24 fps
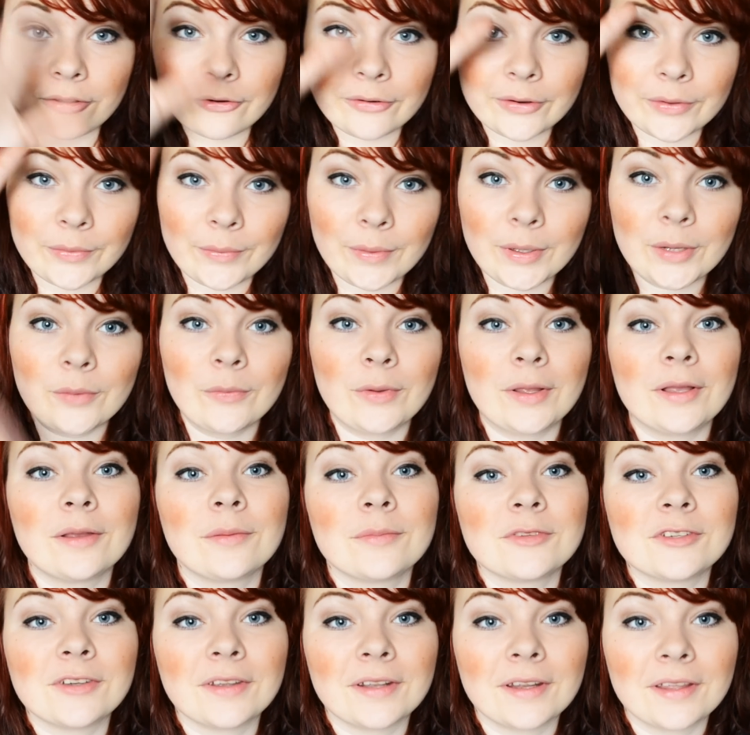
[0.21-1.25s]
everyone and welcome
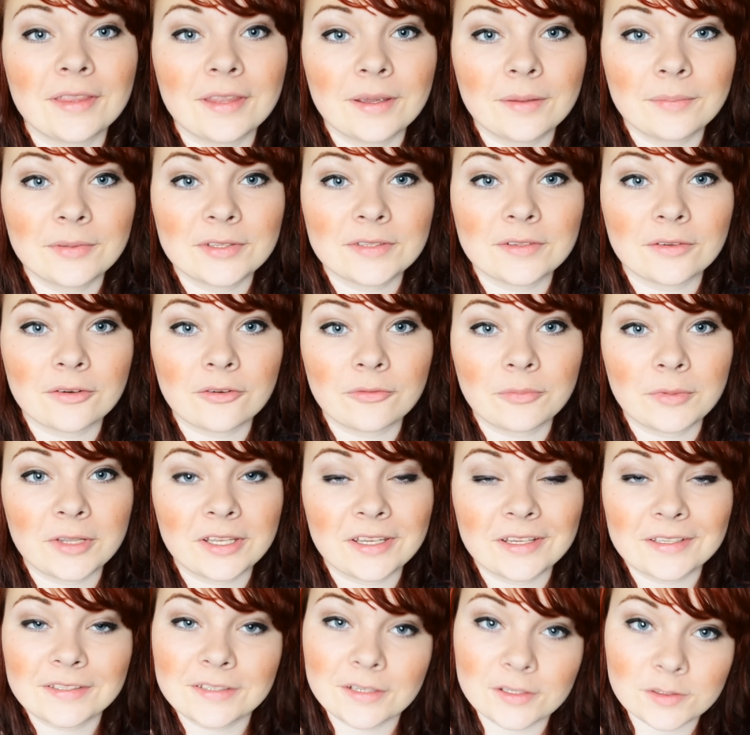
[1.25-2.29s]
to another episode of
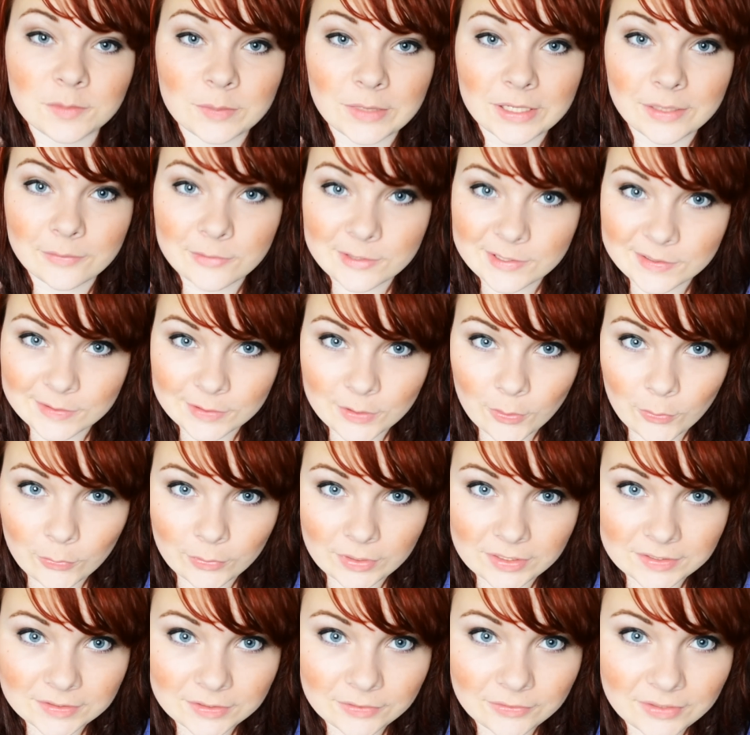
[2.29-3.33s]
Monday Sucks. My name is as
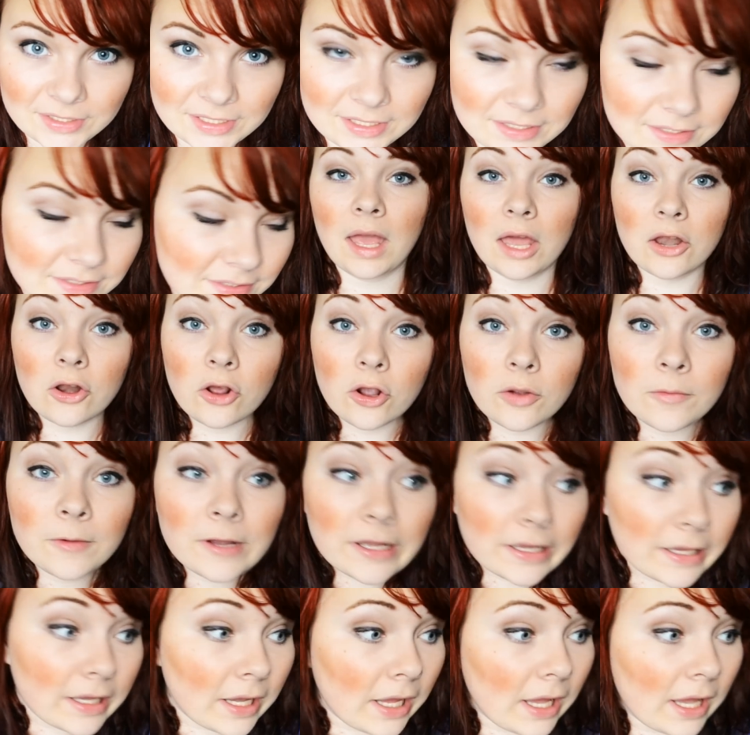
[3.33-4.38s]
always Louise. And oh
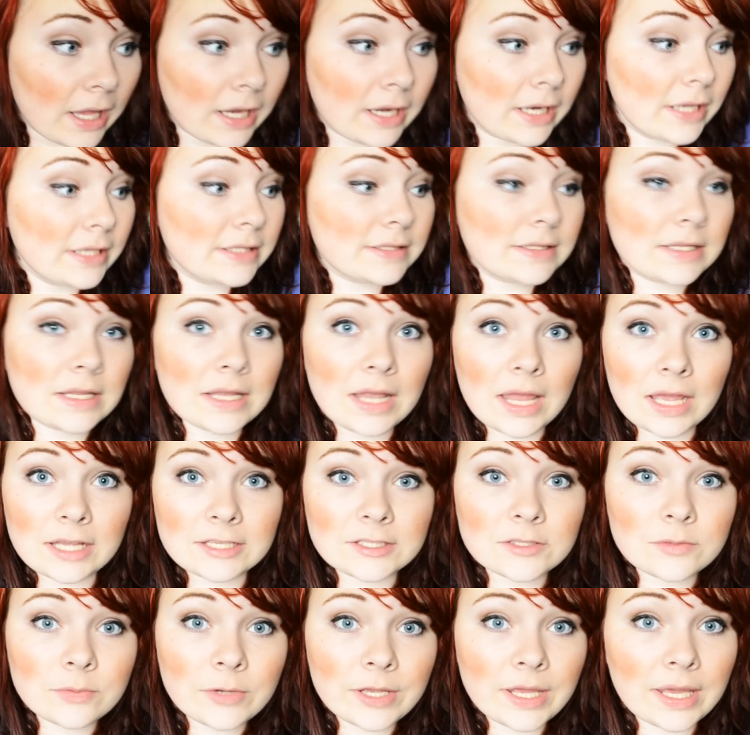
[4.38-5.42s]
my god, it's the
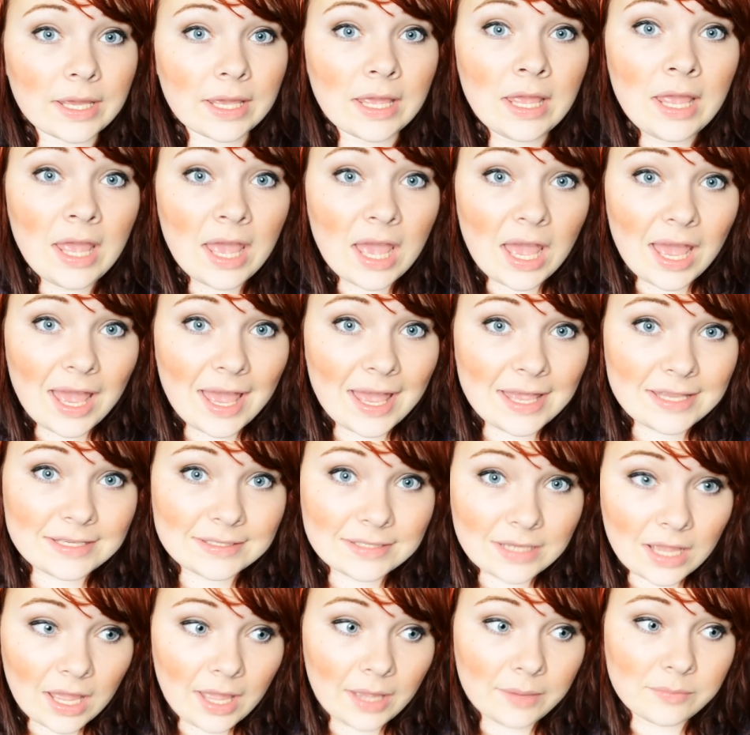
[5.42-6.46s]
last week as
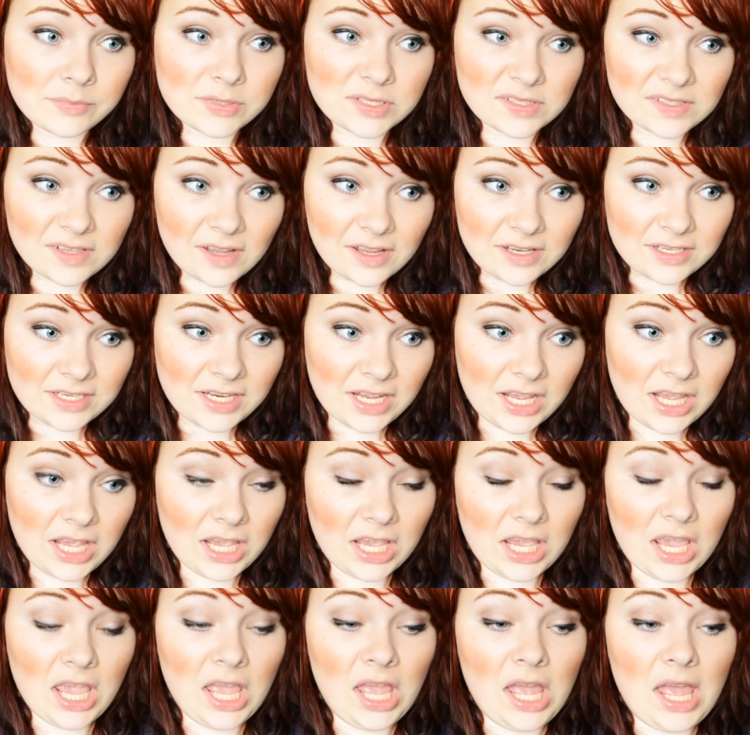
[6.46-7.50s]
I'm
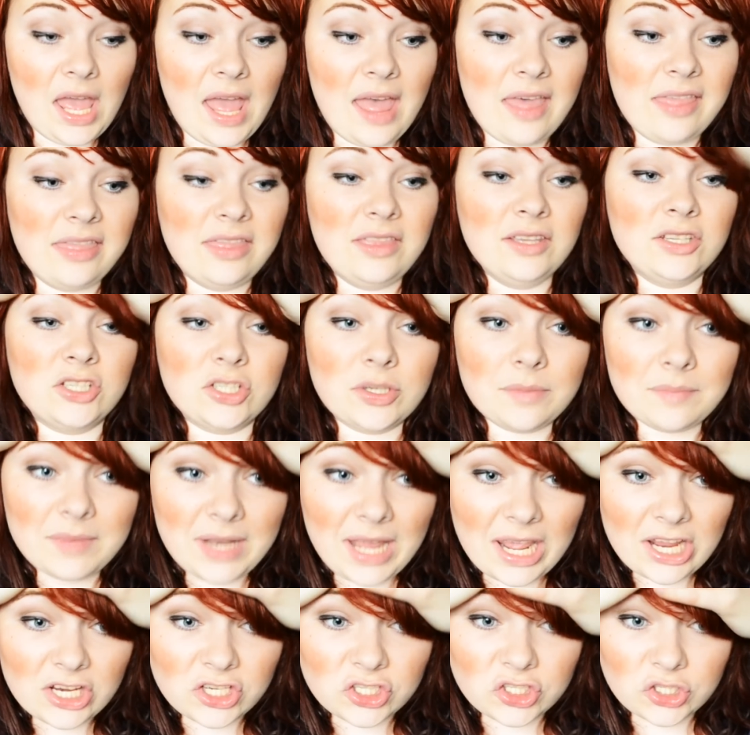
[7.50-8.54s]
studying at the
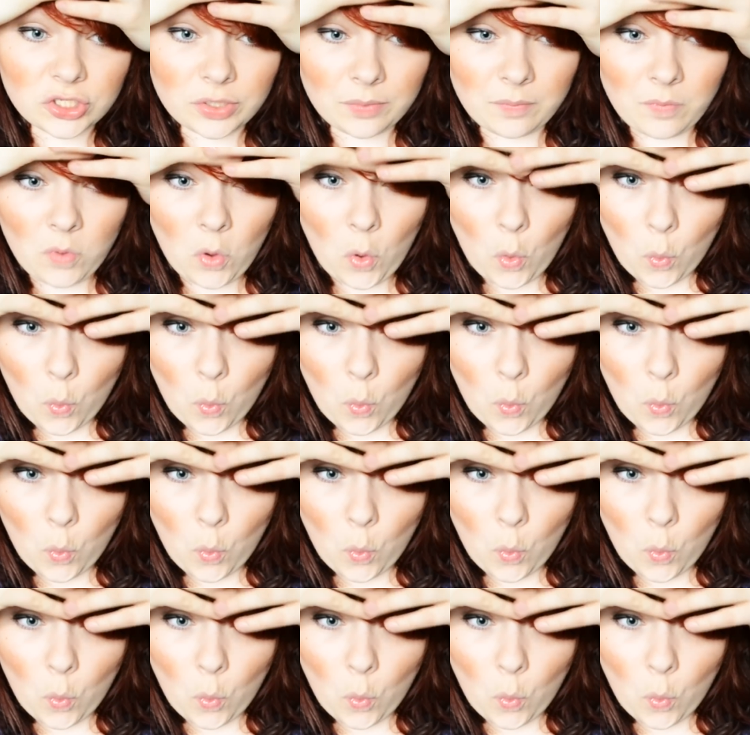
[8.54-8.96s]
gymnasium.